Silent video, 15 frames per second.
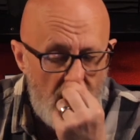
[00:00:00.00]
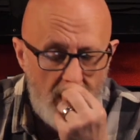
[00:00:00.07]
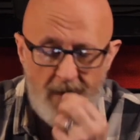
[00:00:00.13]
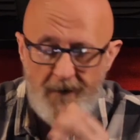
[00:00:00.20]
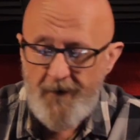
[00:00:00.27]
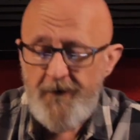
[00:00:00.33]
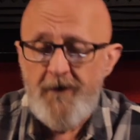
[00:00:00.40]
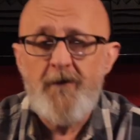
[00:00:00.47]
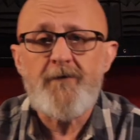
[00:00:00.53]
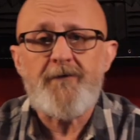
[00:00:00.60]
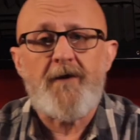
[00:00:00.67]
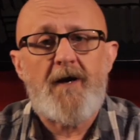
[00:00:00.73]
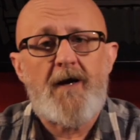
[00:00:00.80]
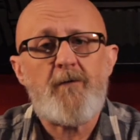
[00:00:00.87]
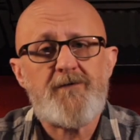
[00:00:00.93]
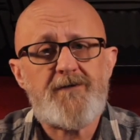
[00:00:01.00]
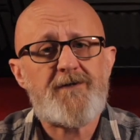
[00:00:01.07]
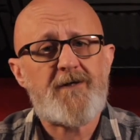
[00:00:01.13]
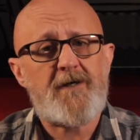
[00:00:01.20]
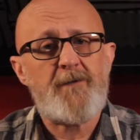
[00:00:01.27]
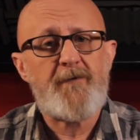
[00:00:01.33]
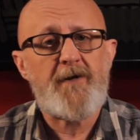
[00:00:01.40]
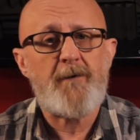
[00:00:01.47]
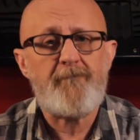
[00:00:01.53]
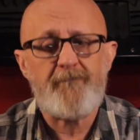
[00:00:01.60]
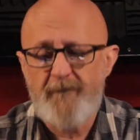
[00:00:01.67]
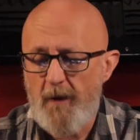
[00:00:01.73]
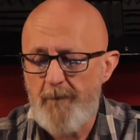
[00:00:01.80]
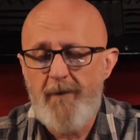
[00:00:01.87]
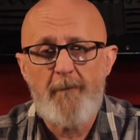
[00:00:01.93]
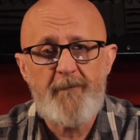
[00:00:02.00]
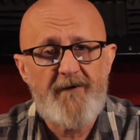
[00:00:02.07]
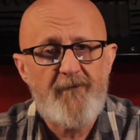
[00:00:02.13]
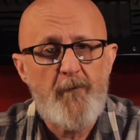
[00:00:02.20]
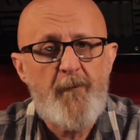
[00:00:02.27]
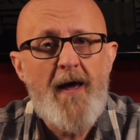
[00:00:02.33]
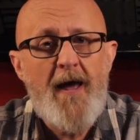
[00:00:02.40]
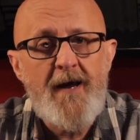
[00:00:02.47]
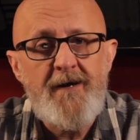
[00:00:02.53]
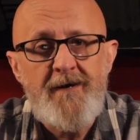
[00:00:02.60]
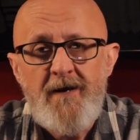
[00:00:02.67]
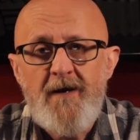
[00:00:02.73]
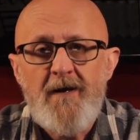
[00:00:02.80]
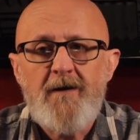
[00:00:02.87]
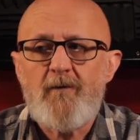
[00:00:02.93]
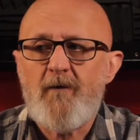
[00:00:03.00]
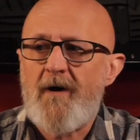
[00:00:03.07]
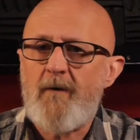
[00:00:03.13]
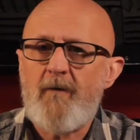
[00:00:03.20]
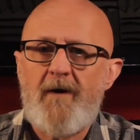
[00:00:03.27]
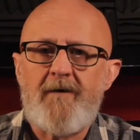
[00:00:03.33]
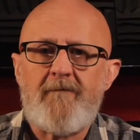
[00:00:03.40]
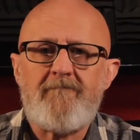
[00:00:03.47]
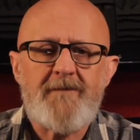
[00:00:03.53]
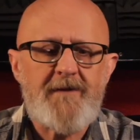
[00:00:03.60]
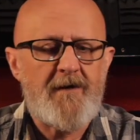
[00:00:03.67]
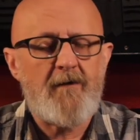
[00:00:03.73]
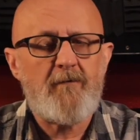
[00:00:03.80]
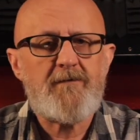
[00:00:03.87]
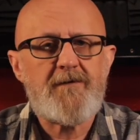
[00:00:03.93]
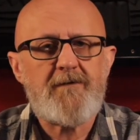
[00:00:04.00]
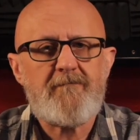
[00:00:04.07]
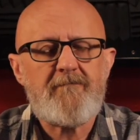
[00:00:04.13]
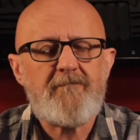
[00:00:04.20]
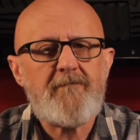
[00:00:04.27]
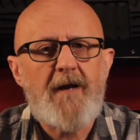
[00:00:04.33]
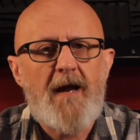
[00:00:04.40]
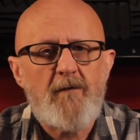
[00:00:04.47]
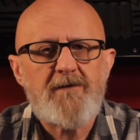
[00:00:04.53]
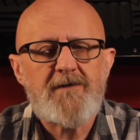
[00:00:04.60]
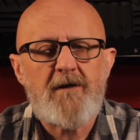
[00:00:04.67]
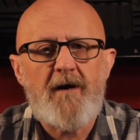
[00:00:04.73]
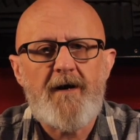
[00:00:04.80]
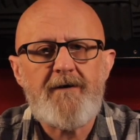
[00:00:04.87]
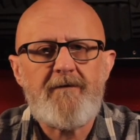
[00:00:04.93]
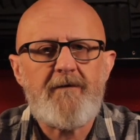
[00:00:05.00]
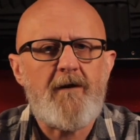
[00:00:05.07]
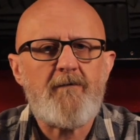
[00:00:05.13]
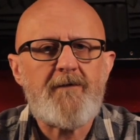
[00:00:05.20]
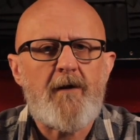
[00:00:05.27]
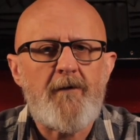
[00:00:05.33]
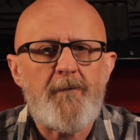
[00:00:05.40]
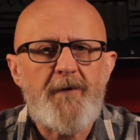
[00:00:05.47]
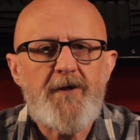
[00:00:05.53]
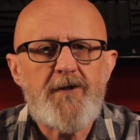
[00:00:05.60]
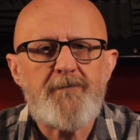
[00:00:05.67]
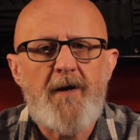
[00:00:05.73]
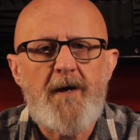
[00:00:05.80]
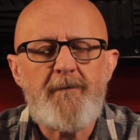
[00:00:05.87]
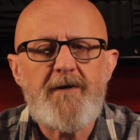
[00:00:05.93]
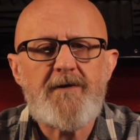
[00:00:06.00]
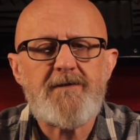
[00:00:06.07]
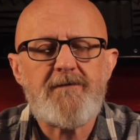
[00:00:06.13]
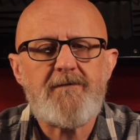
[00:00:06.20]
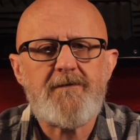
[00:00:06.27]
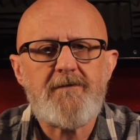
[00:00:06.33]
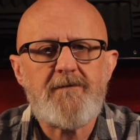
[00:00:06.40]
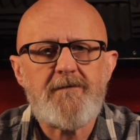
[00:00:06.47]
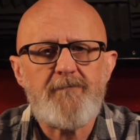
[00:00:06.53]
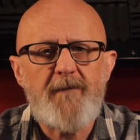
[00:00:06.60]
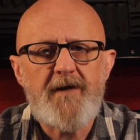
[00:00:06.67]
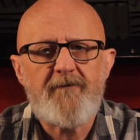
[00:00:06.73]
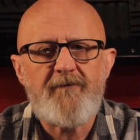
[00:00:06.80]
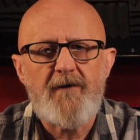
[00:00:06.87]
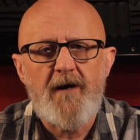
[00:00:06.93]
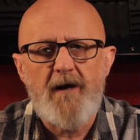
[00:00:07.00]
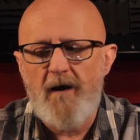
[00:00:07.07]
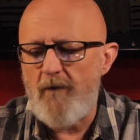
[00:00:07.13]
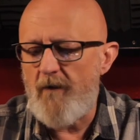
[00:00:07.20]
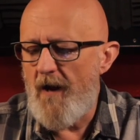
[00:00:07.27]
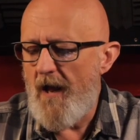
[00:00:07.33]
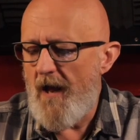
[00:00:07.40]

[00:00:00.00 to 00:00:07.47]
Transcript: And I knew that it was just going to be a bit of a pain when I went, you know, to outside, you know, down to the beach maybe to make a video,